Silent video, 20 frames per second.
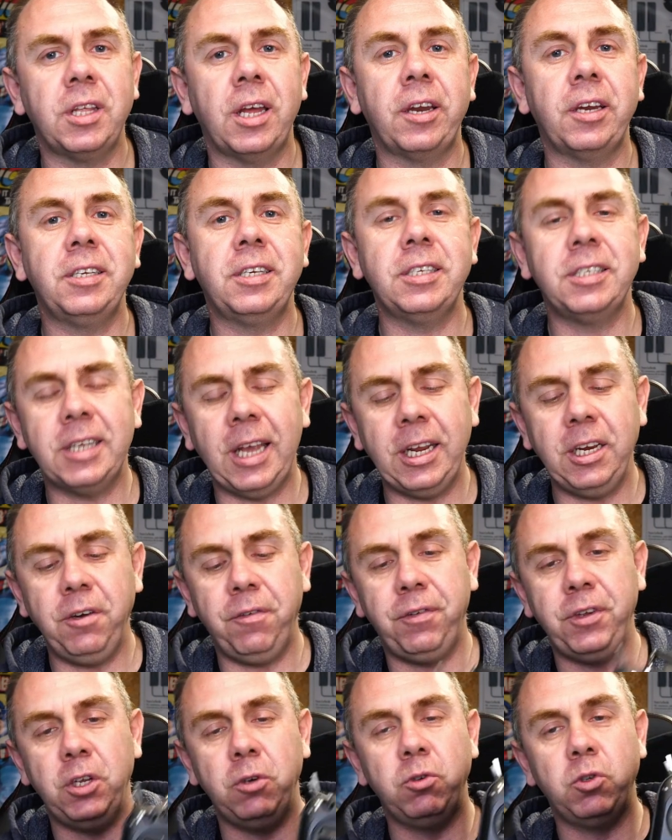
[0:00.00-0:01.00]
that are designed
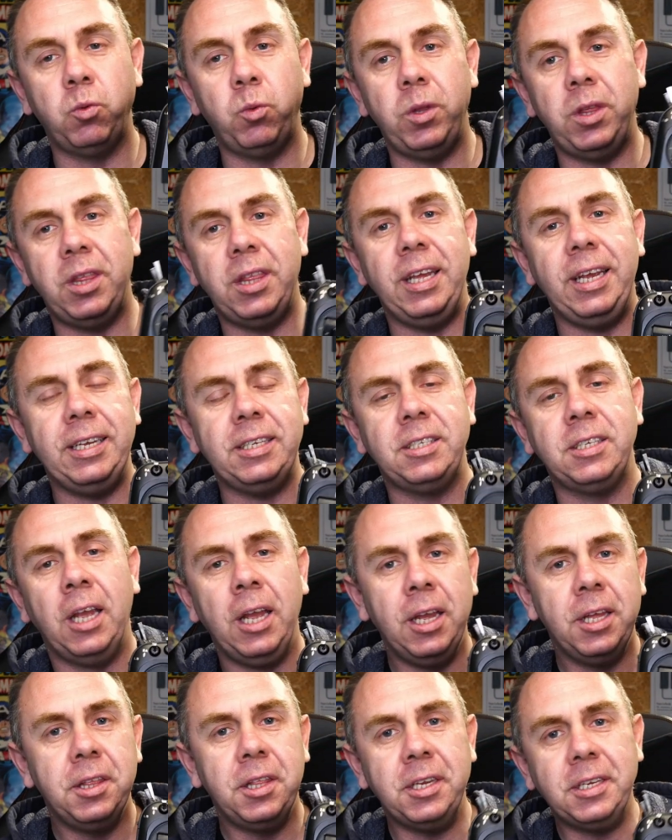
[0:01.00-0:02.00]
for use with this,
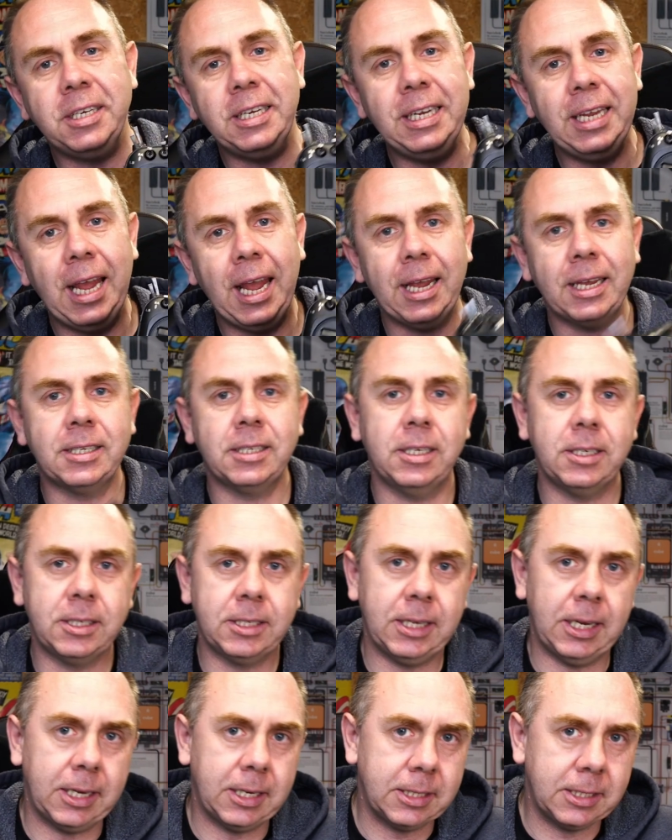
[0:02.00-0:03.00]
the
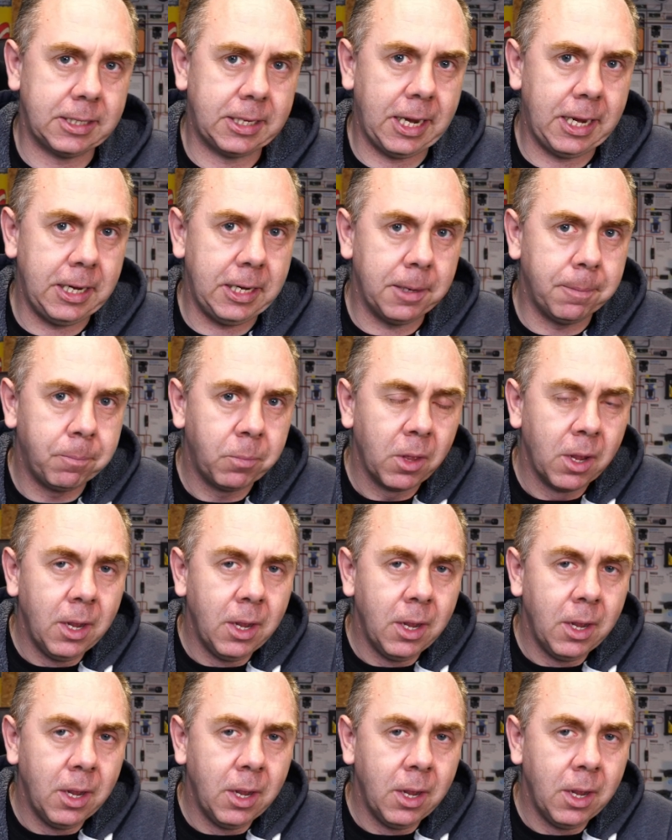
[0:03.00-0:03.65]
TX16.